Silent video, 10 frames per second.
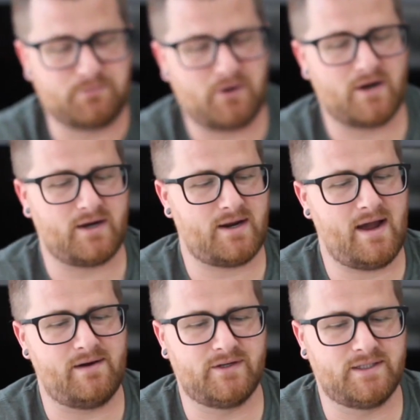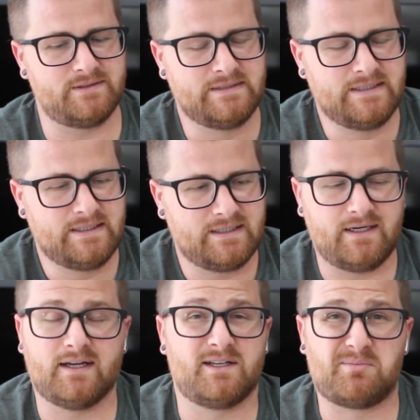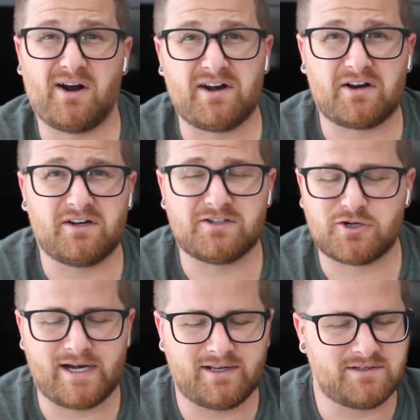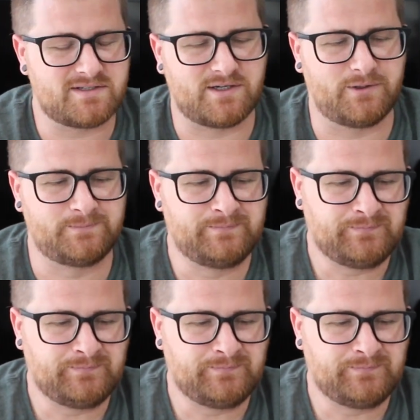are probably going to have it, and they're probably not going to trade it. So,